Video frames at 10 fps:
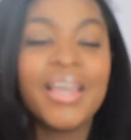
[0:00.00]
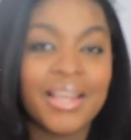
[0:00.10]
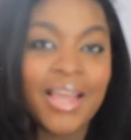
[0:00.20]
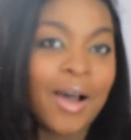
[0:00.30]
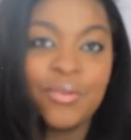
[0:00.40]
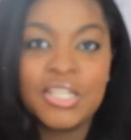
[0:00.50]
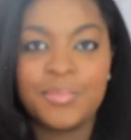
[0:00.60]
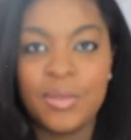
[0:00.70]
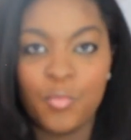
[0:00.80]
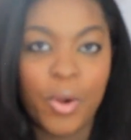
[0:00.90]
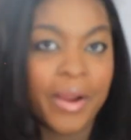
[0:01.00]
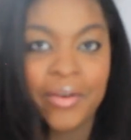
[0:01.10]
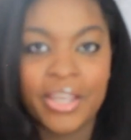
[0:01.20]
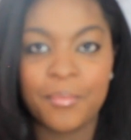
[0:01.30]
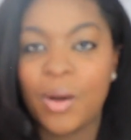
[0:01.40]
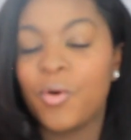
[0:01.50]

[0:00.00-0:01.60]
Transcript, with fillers: and I would just be wearing him.